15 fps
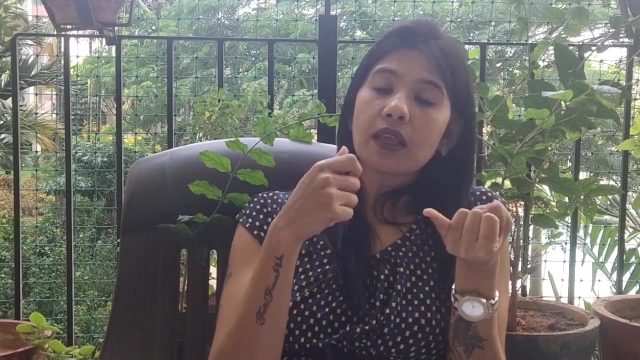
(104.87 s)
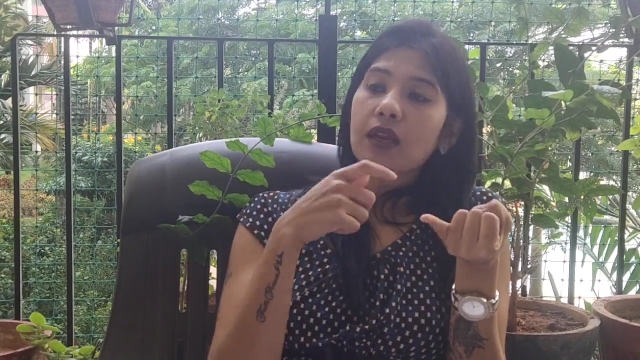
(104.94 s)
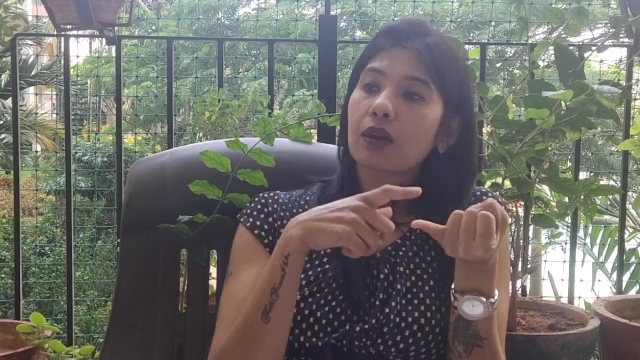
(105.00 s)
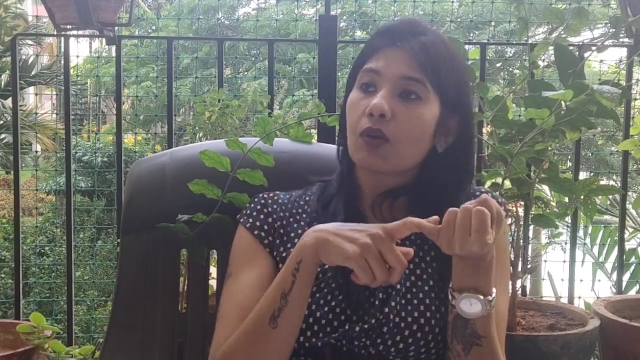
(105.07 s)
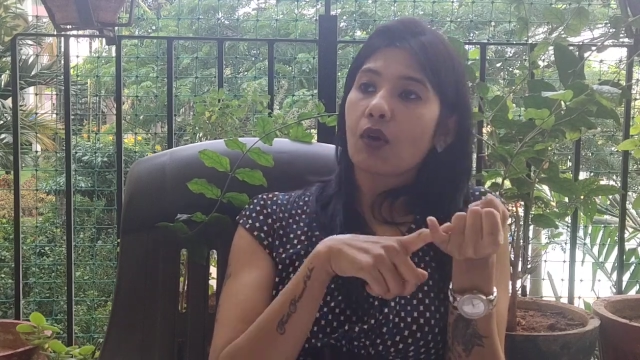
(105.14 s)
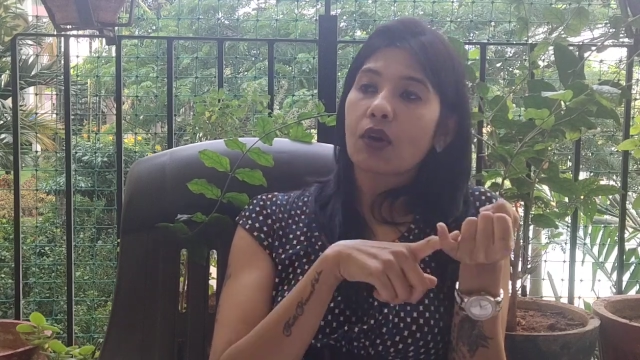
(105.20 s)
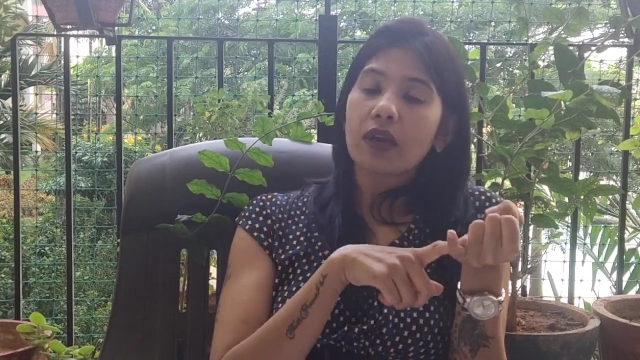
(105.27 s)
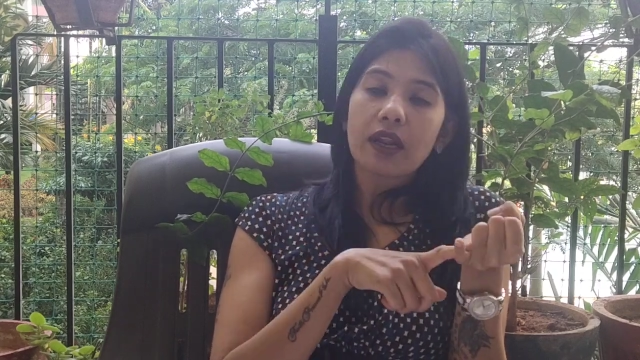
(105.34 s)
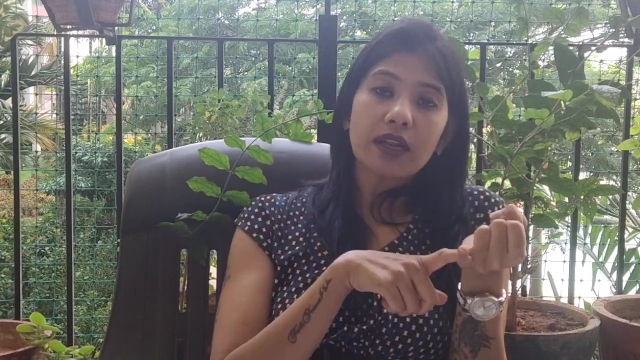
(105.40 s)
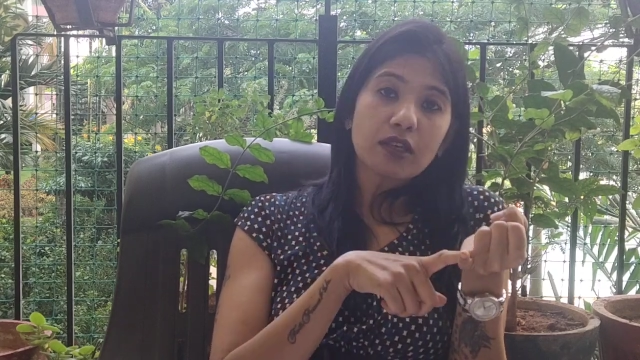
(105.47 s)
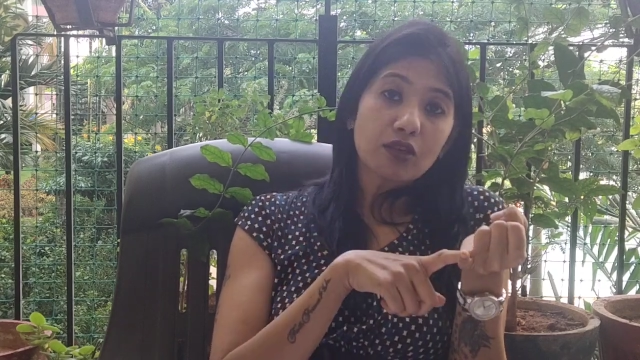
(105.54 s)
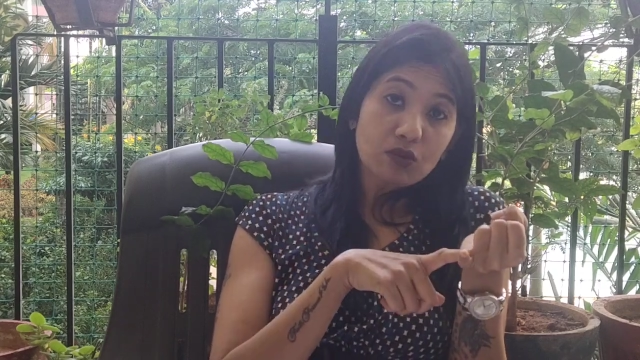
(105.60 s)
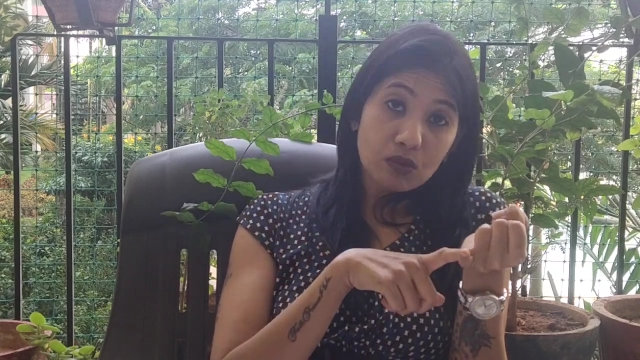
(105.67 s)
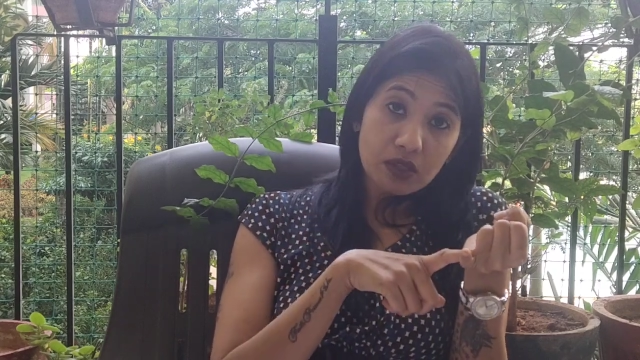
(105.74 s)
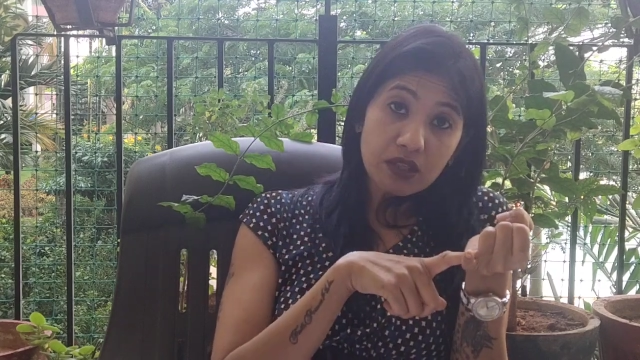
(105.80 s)
there are
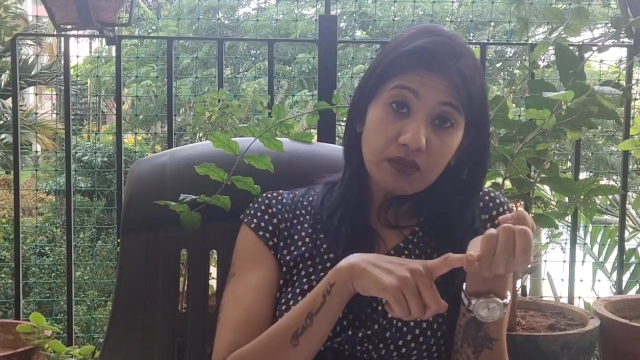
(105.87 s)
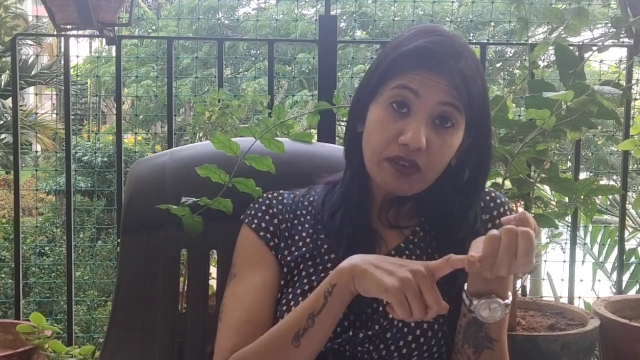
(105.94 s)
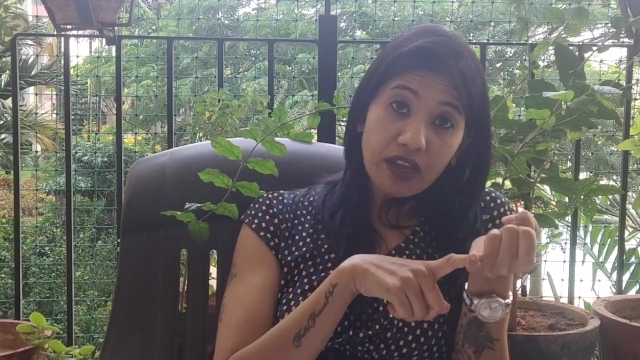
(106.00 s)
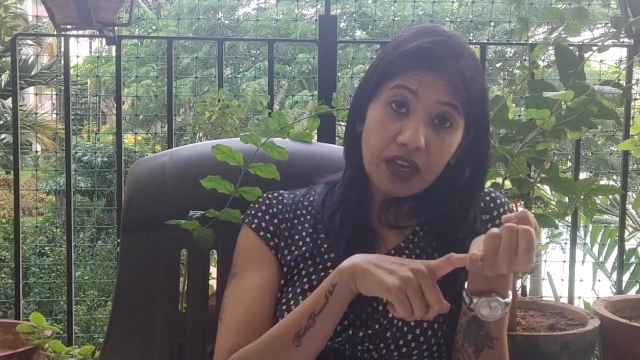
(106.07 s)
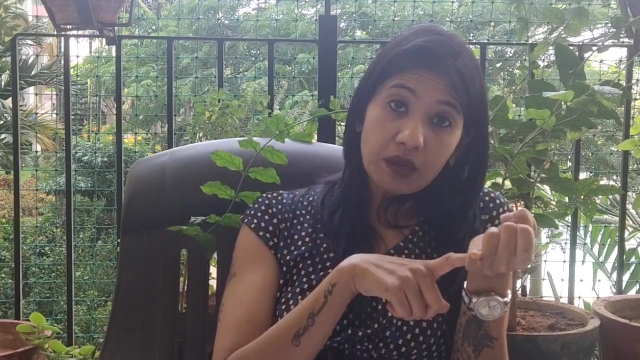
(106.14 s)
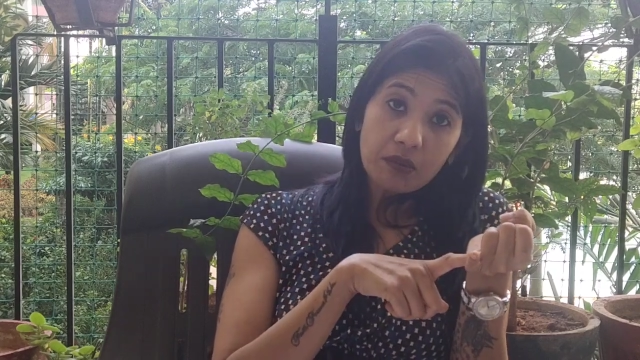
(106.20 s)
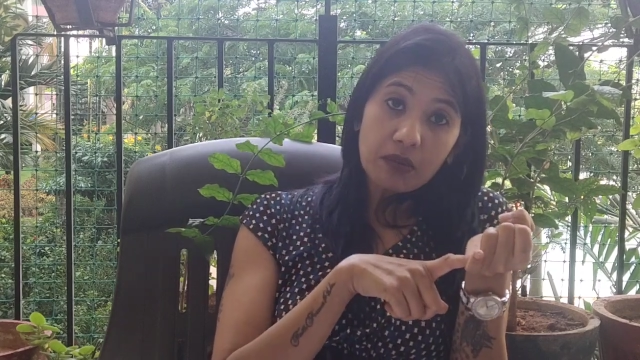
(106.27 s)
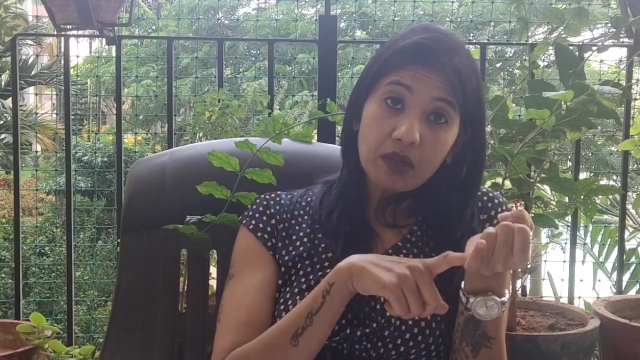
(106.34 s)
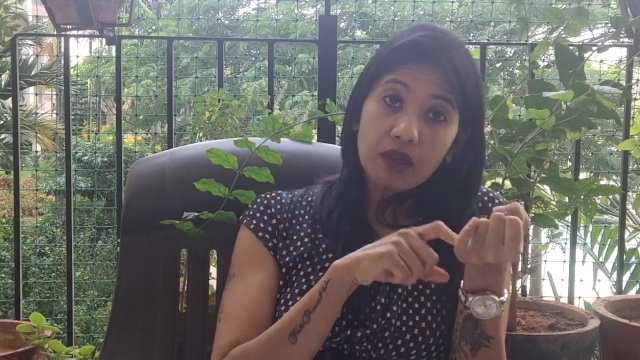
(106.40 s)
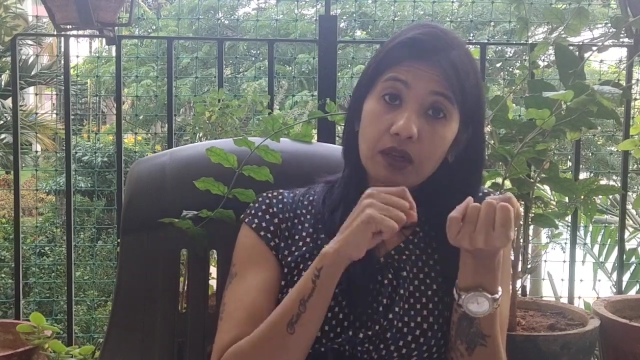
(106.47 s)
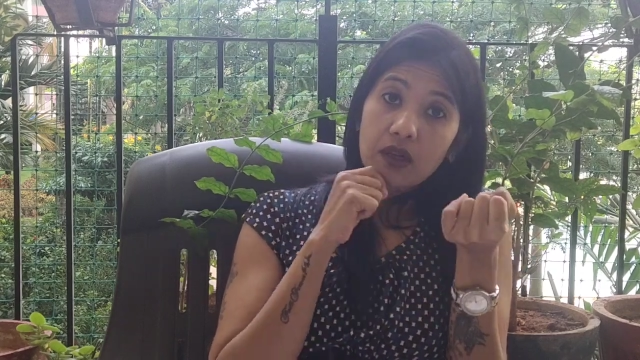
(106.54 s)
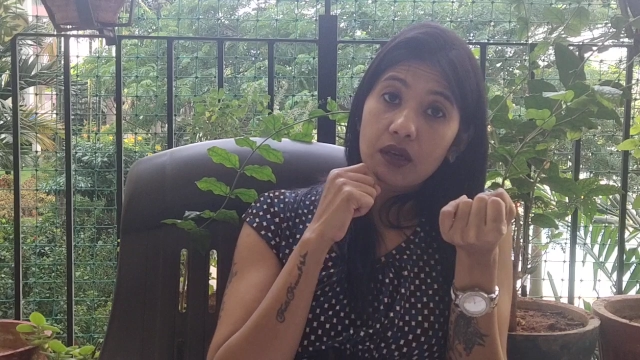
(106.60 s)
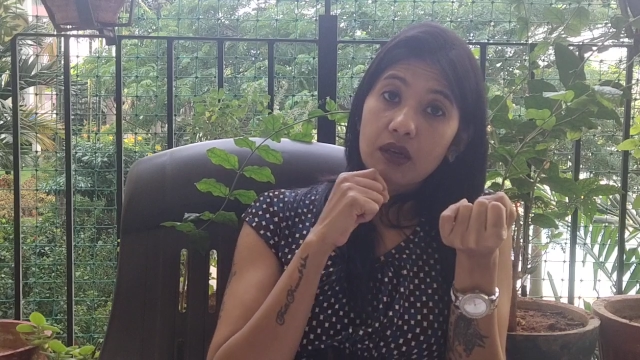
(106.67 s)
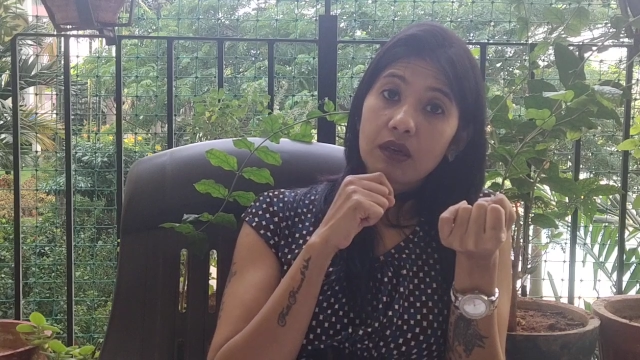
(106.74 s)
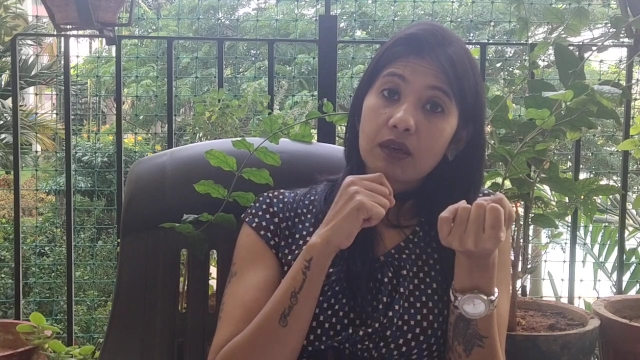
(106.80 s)
online tools
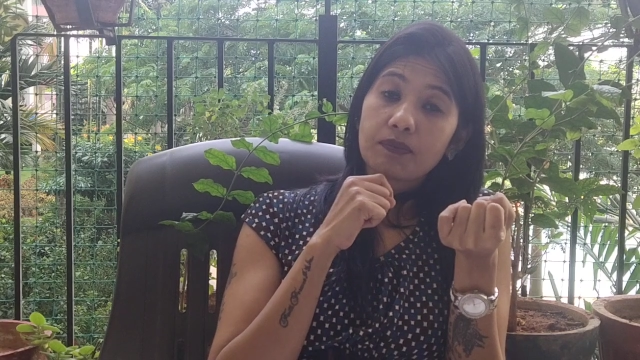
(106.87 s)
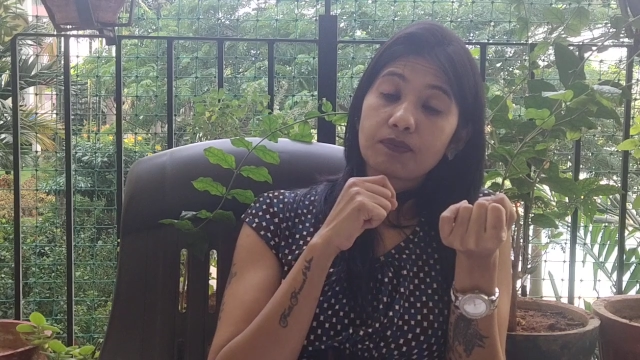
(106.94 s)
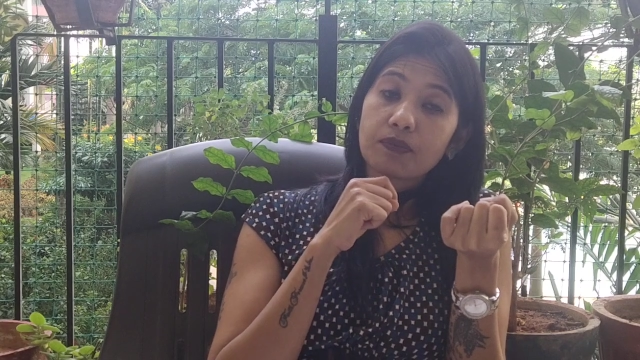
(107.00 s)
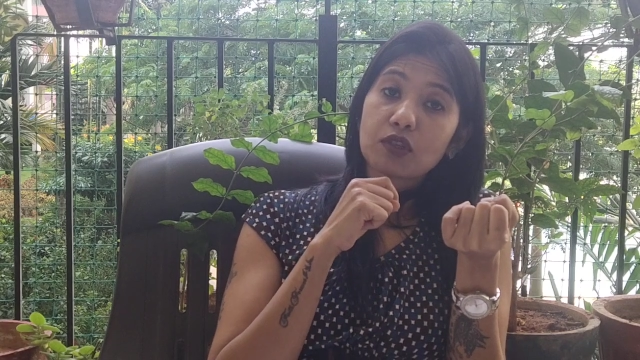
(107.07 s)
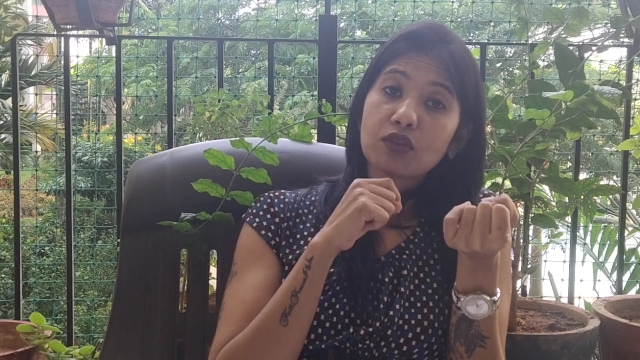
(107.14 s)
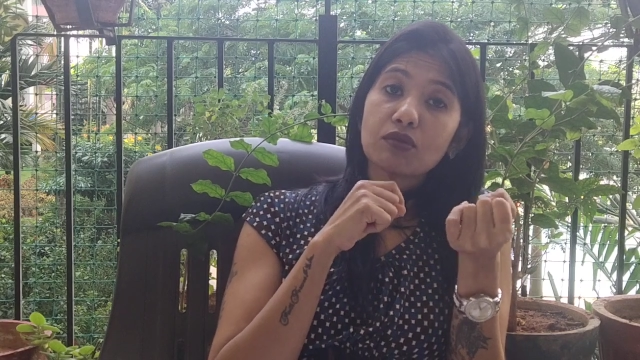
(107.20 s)
available